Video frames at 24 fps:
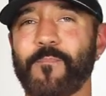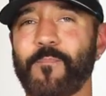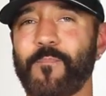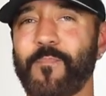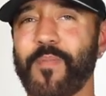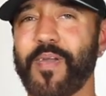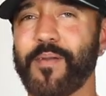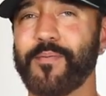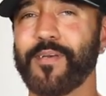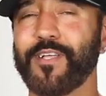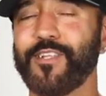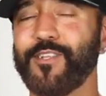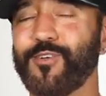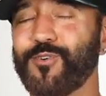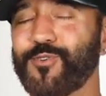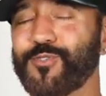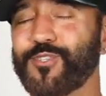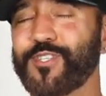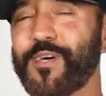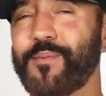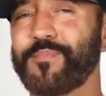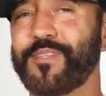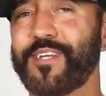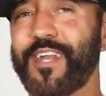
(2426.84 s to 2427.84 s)
maybe a little
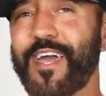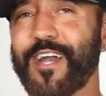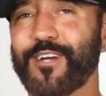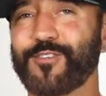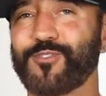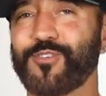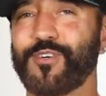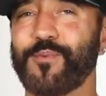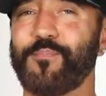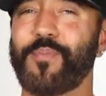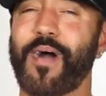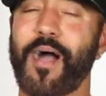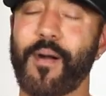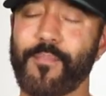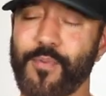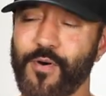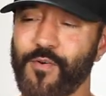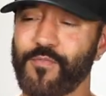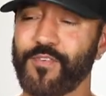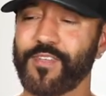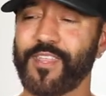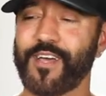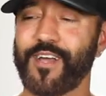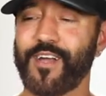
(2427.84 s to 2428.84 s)
something extra. Pop
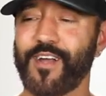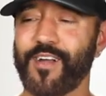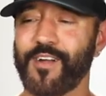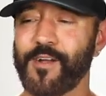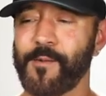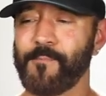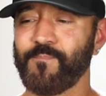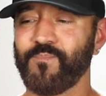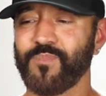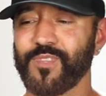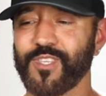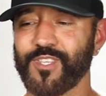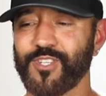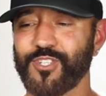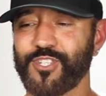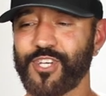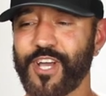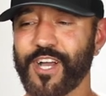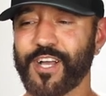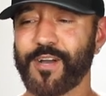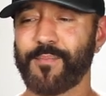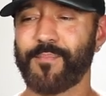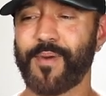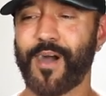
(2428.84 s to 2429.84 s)
over there,
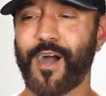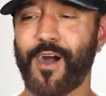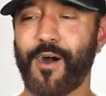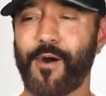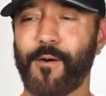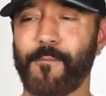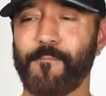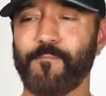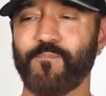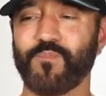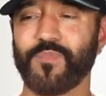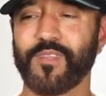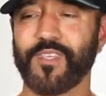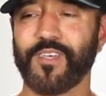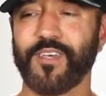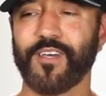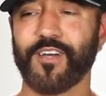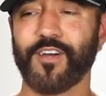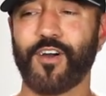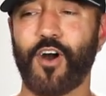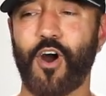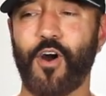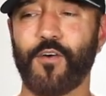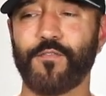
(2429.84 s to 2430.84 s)
check them out.
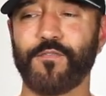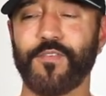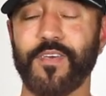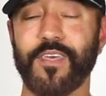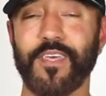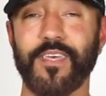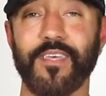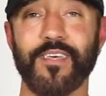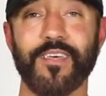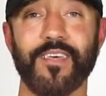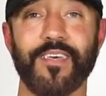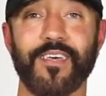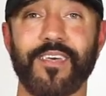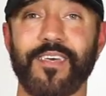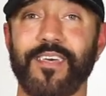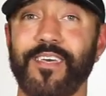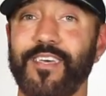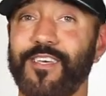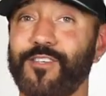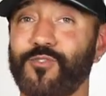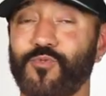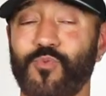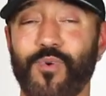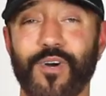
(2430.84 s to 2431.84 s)
Coffee
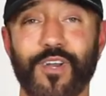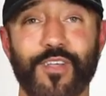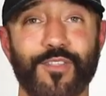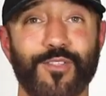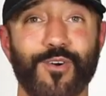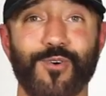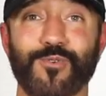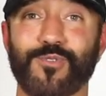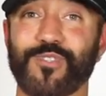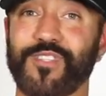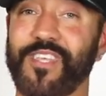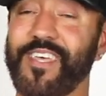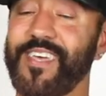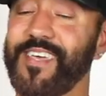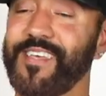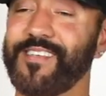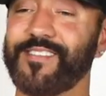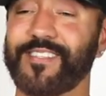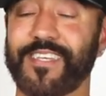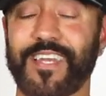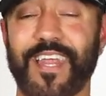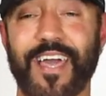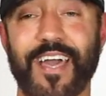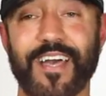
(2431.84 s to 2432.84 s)
is one of those
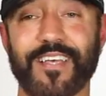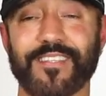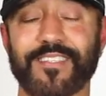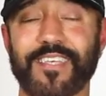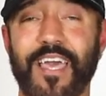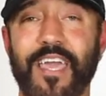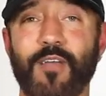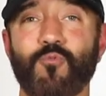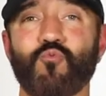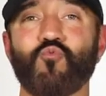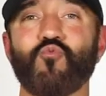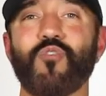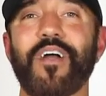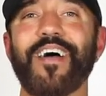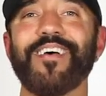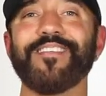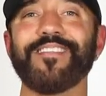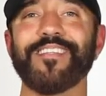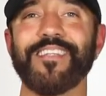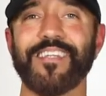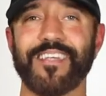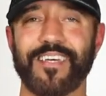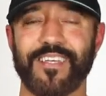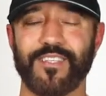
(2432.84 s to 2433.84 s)
things. It has a
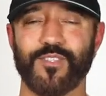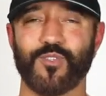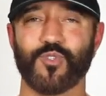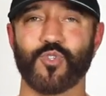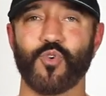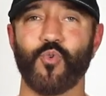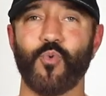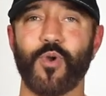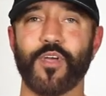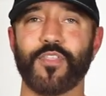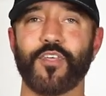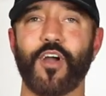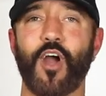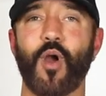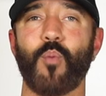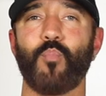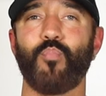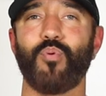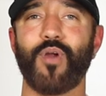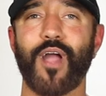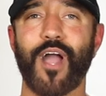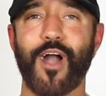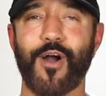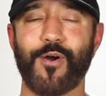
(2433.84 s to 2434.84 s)
resonance with our
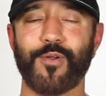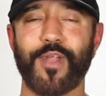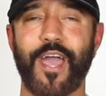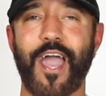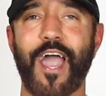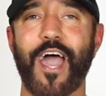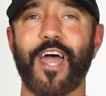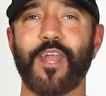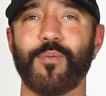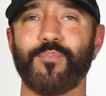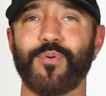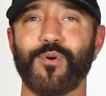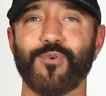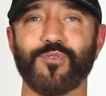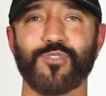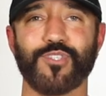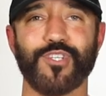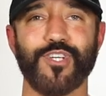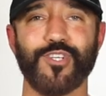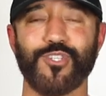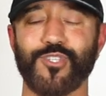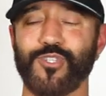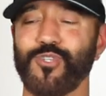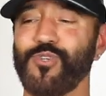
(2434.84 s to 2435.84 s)
brown adipose
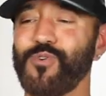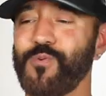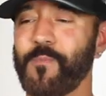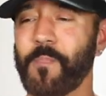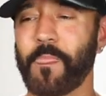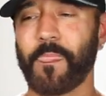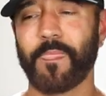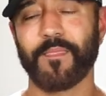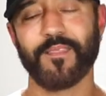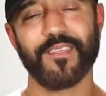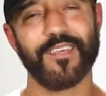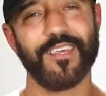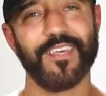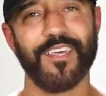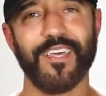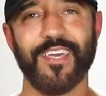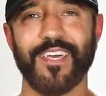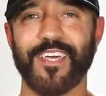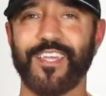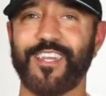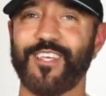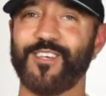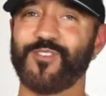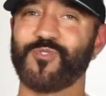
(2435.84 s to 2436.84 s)
tissue.
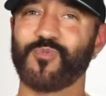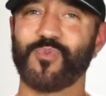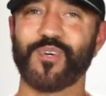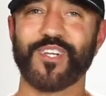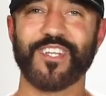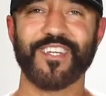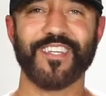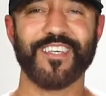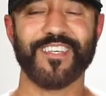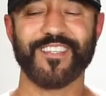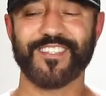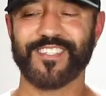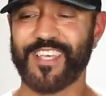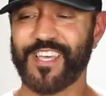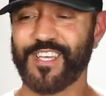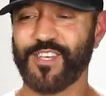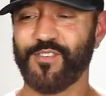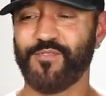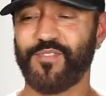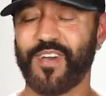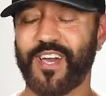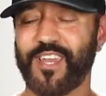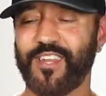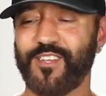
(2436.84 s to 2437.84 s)
It is what it is. Take
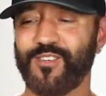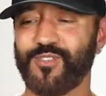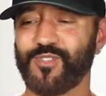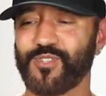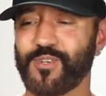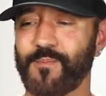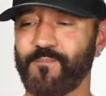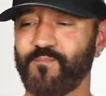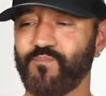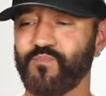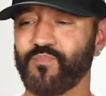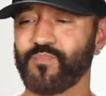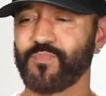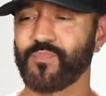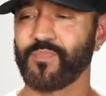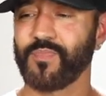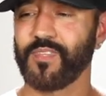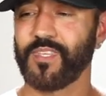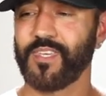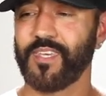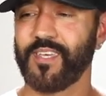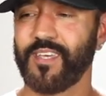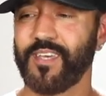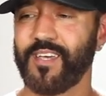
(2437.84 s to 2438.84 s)
advantage.
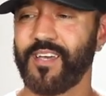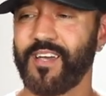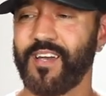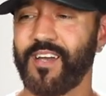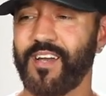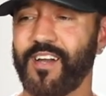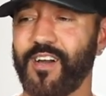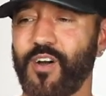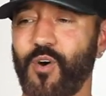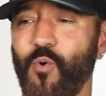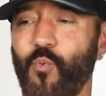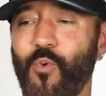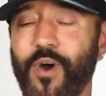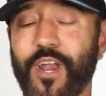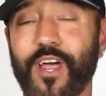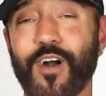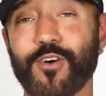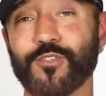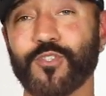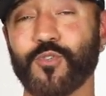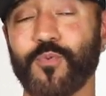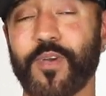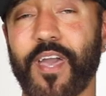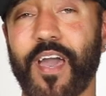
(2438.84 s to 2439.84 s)
What
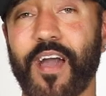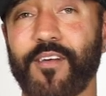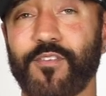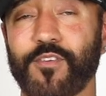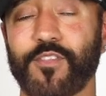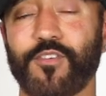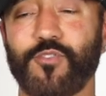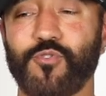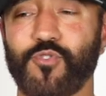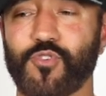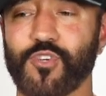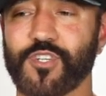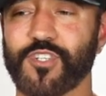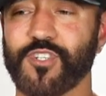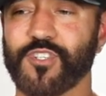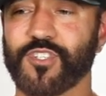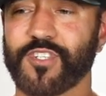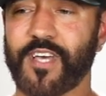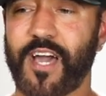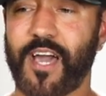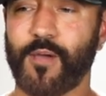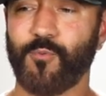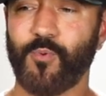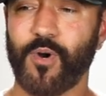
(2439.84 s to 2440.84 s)
else do we have on the nutrition
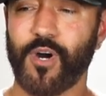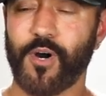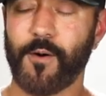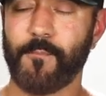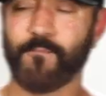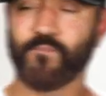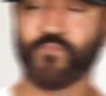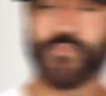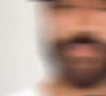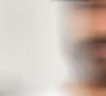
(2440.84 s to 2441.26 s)
side? Well,